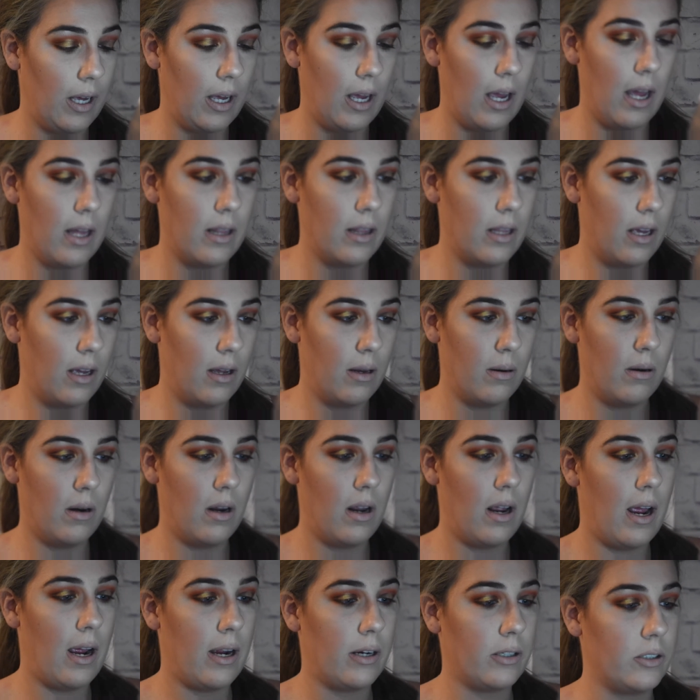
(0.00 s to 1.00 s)
And then
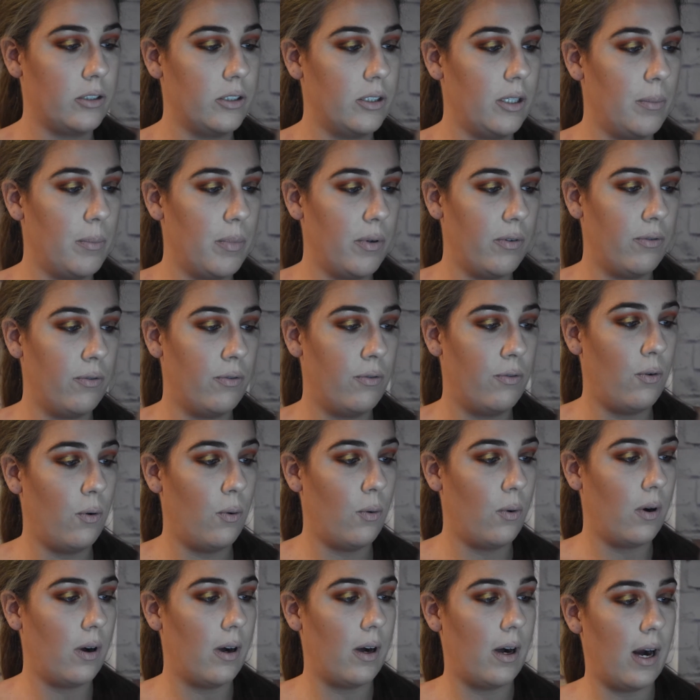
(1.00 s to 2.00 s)
actually
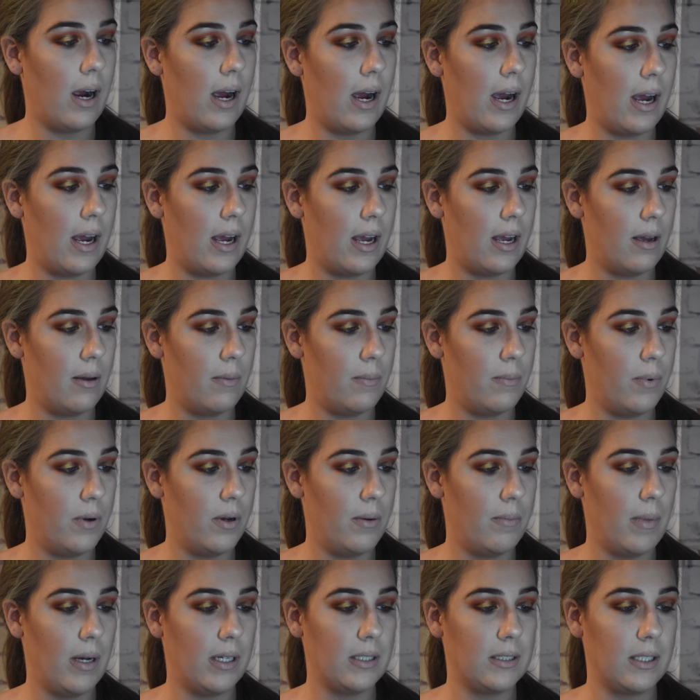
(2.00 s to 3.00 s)
before I
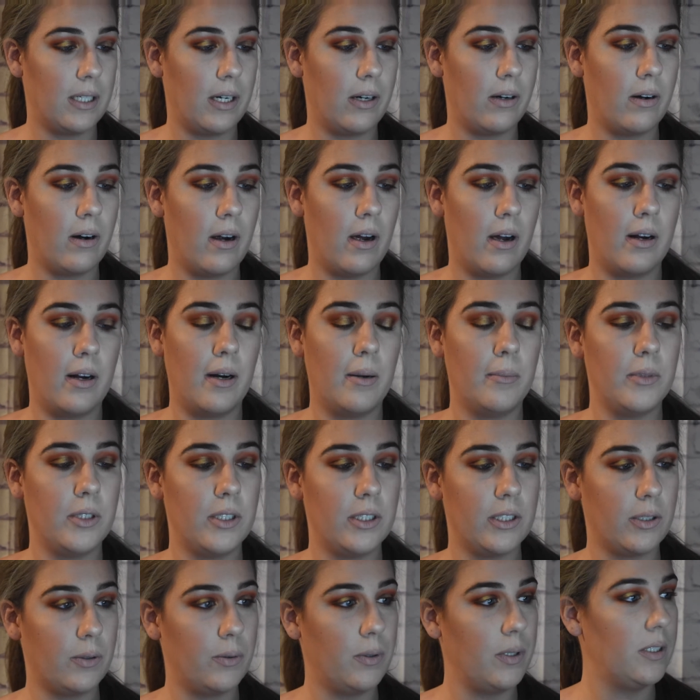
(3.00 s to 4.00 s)
put mascara on, I'm
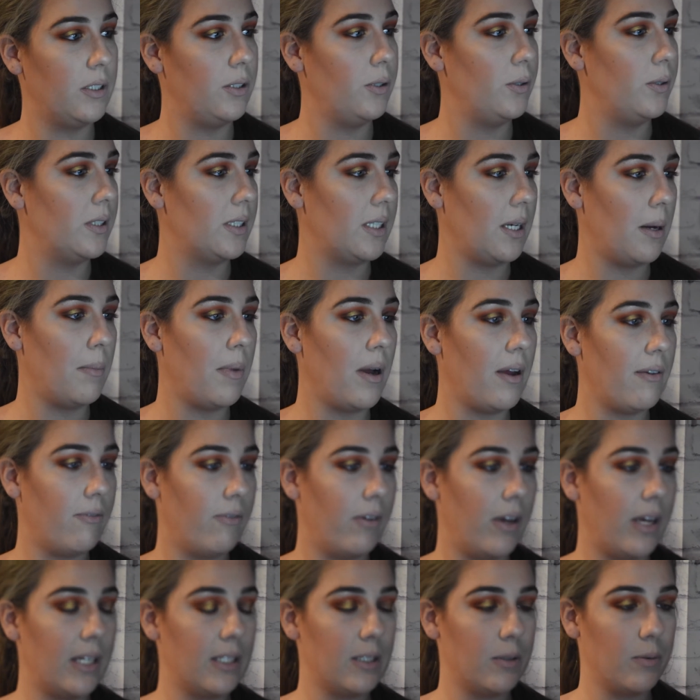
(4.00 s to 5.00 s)
just going to set my
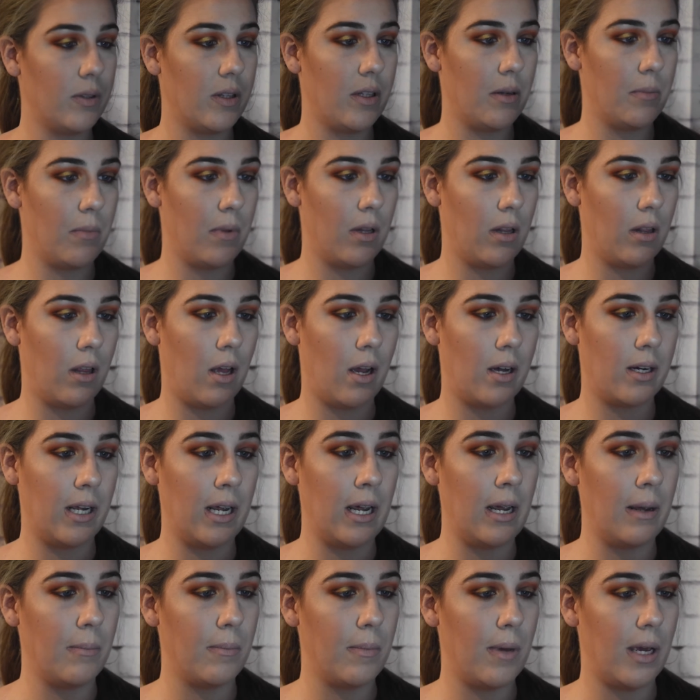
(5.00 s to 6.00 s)
face with the
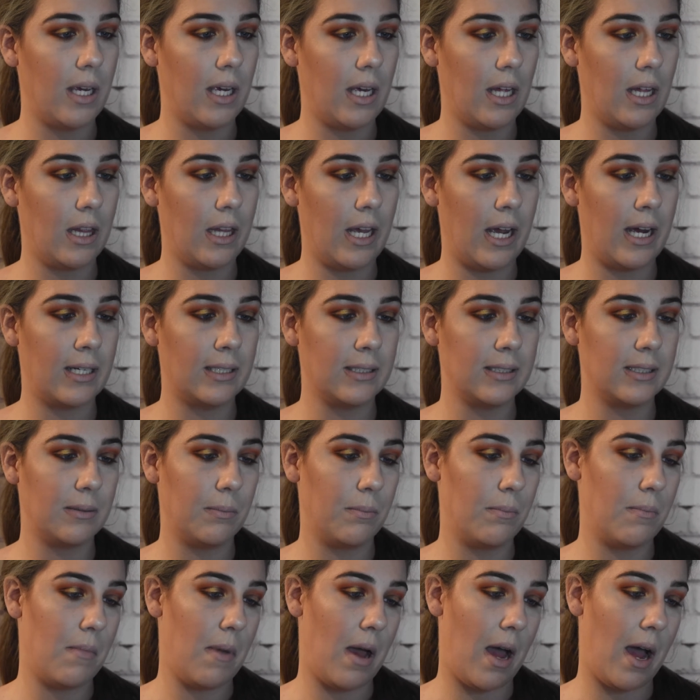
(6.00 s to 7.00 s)
Milani Make It Last
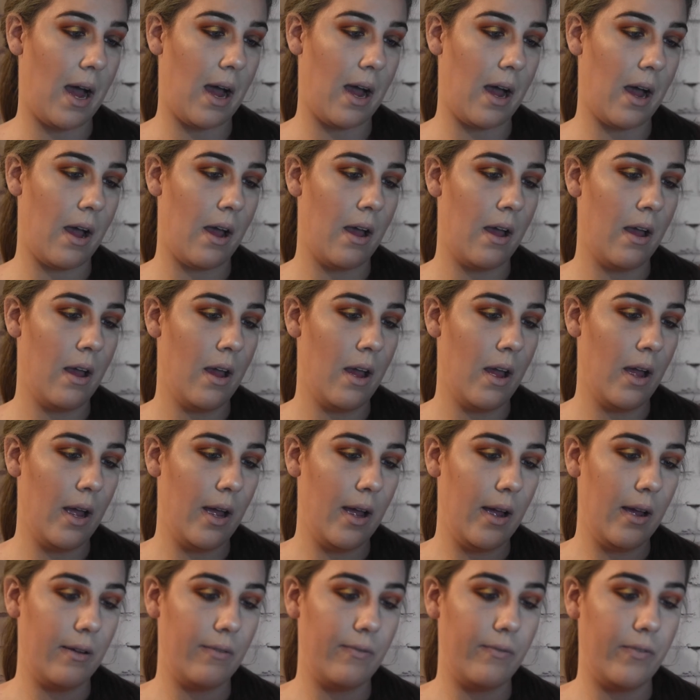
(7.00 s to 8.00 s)
Matte
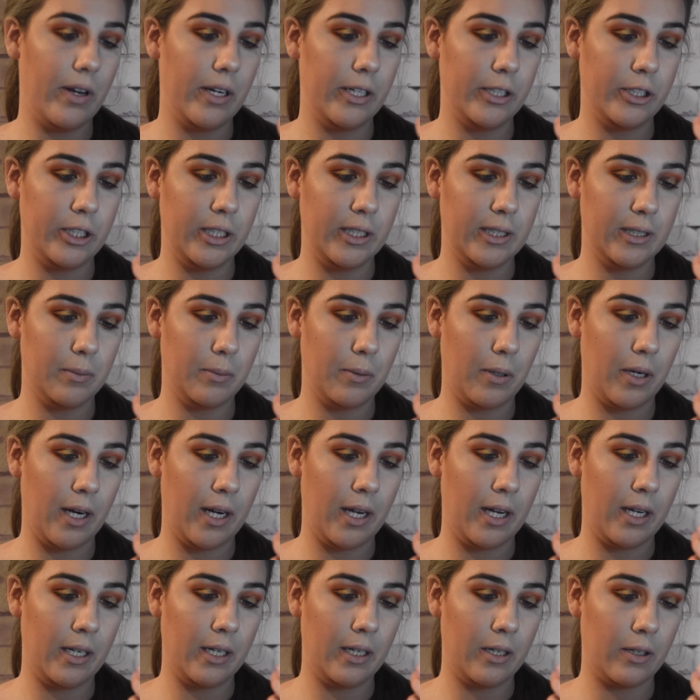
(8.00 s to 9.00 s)
finishing
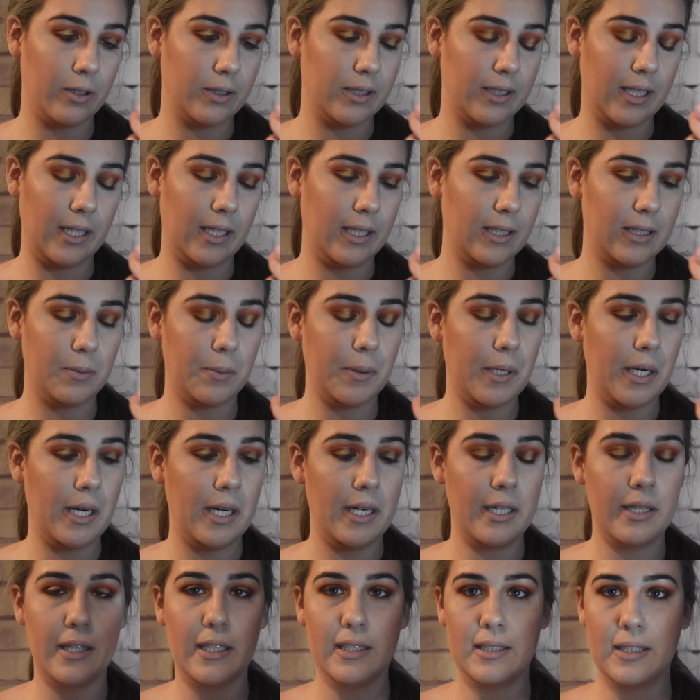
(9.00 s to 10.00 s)
spray or setting
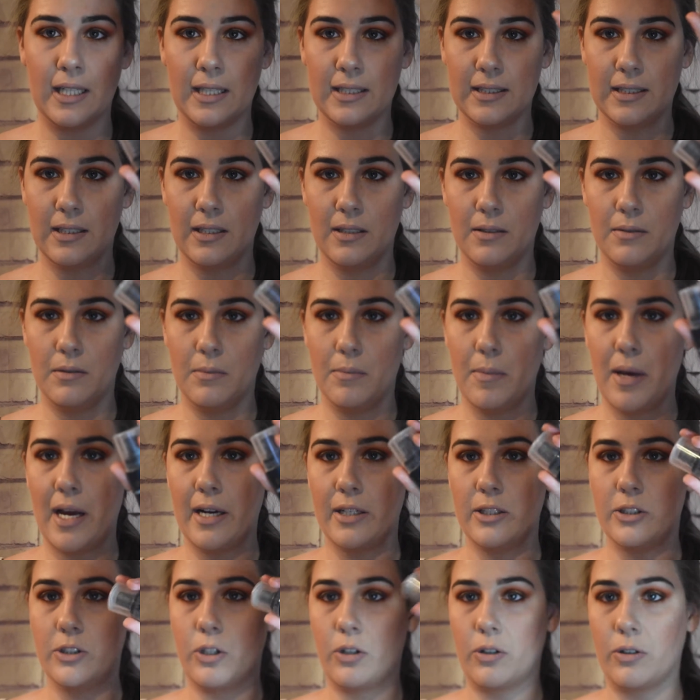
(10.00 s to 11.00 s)
spray. This has the
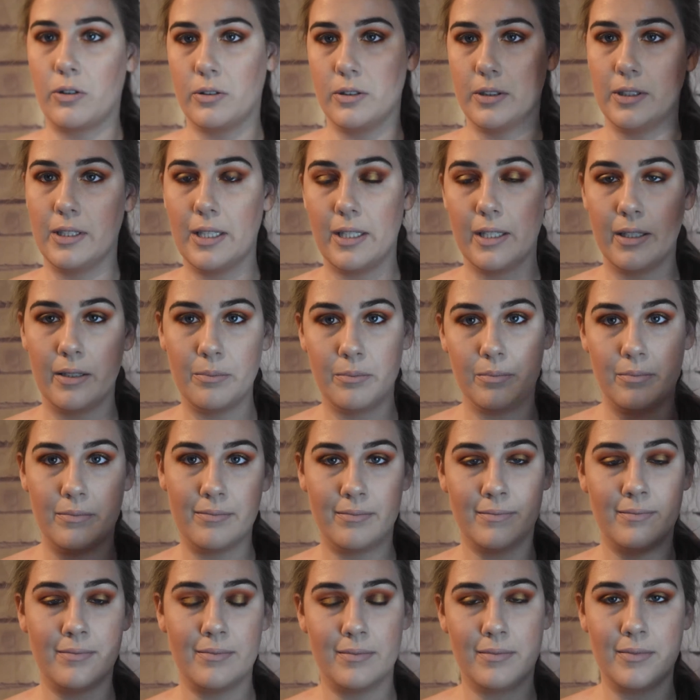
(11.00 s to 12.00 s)
matte charcoal in it.
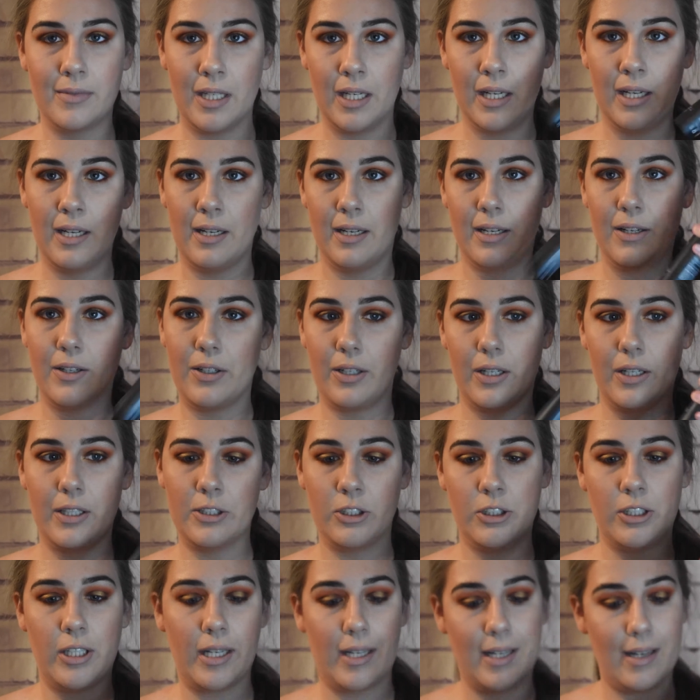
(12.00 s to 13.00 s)
You gotta
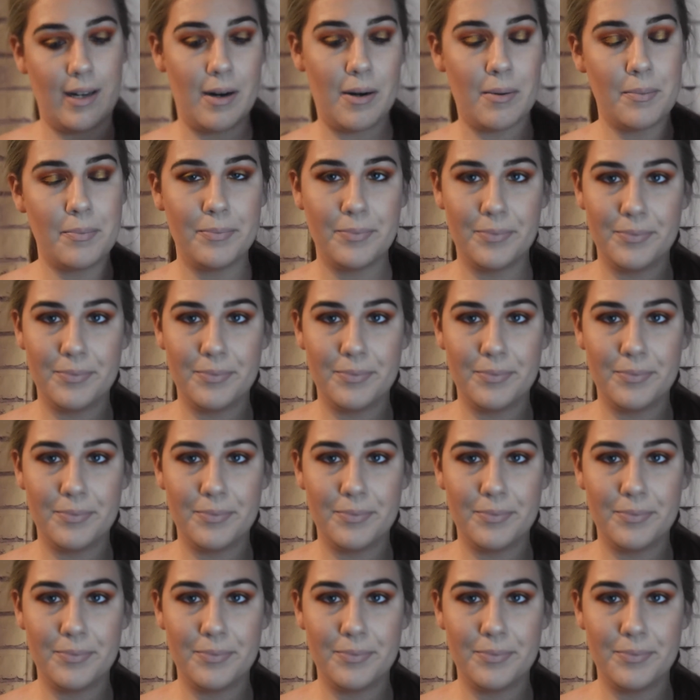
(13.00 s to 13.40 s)
shake it up.